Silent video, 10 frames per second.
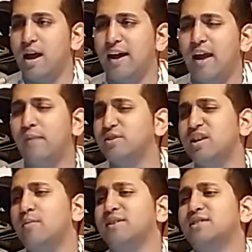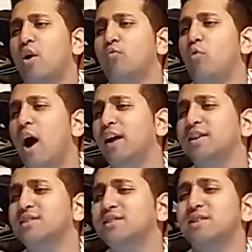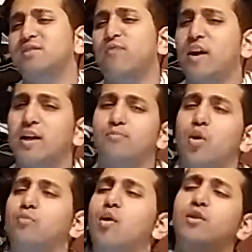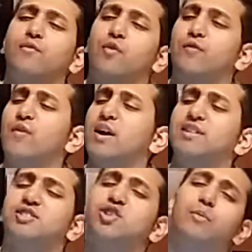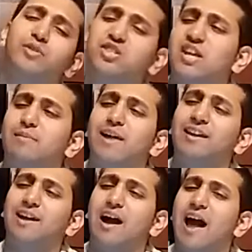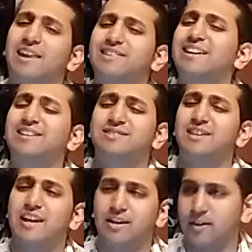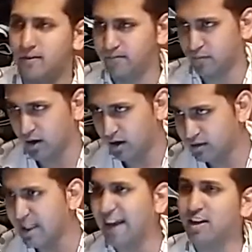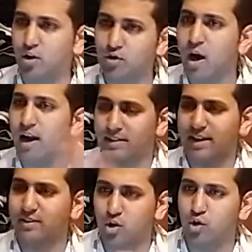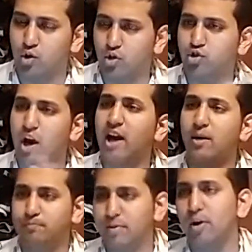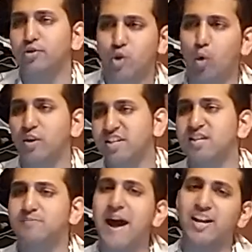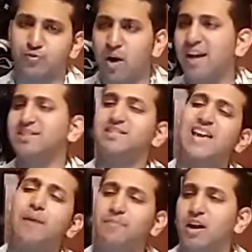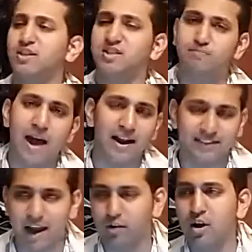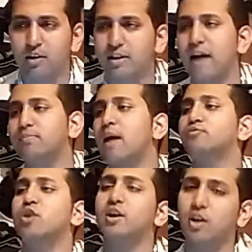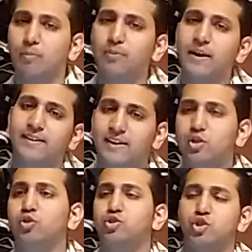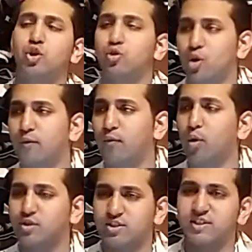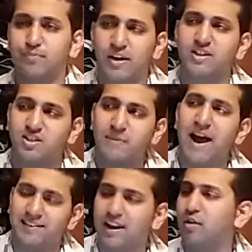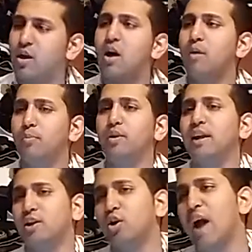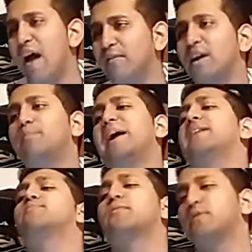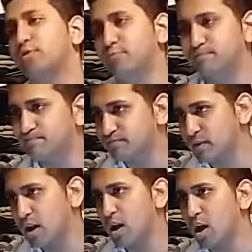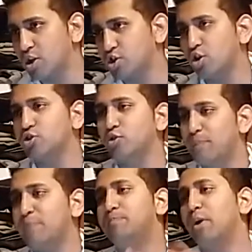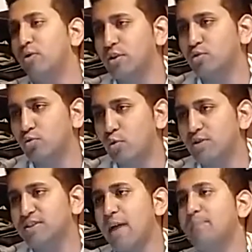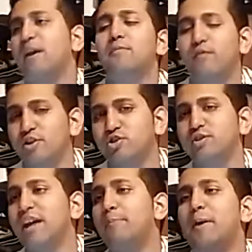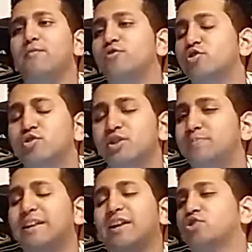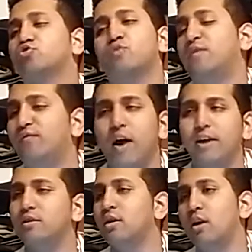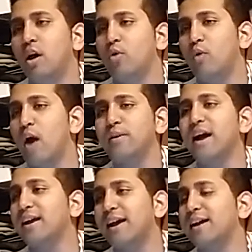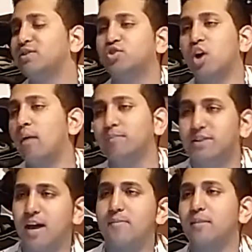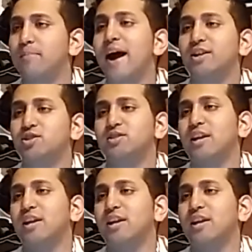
And I'm just thinking to myself, why isn't this fucking promoted for fucking SummerSlam? Like, at least, like or not, like, you're trying to build towards this match. Why is this happening on SmackDown? Not that I'm trying to complain, like, you sure look forward to something on SmackDown, but, like, you're having a pay-per-view. Shouldn't you be building towards that pay-per-view? Shouldn't that pay-per-view just be, like, a street fight? Why do we gotta get a dumb gimmick match?